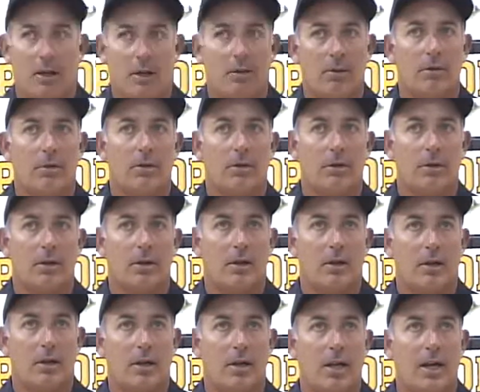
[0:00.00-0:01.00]
know,
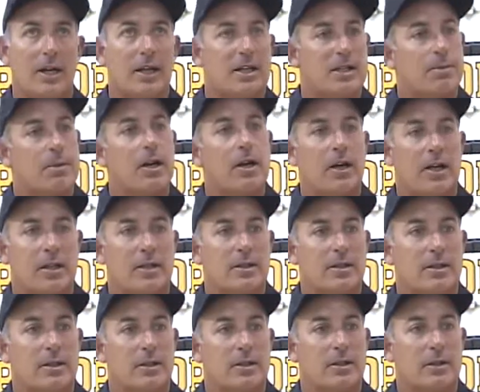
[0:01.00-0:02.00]

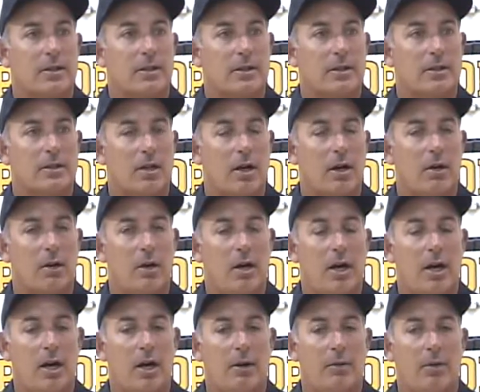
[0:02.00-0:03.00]
inexperienced.
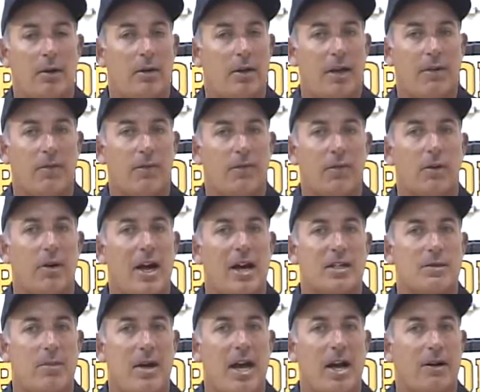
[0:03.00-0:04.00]
So we only have a few
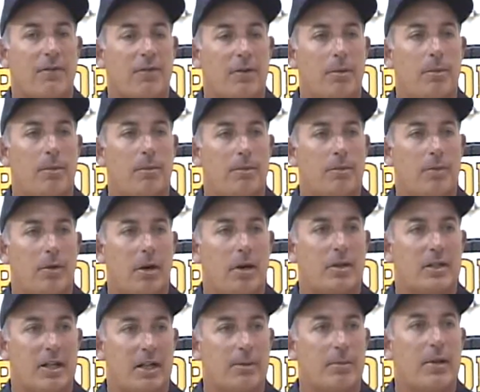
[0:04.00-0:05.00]
guys back from
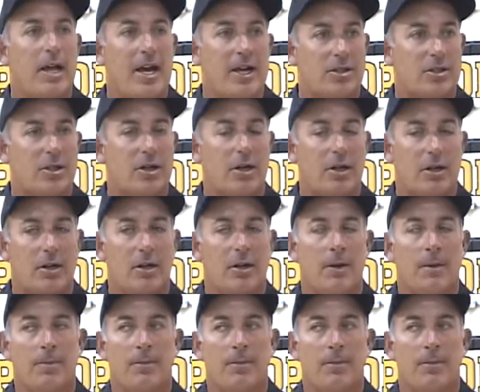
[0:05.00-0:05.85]
our team last year,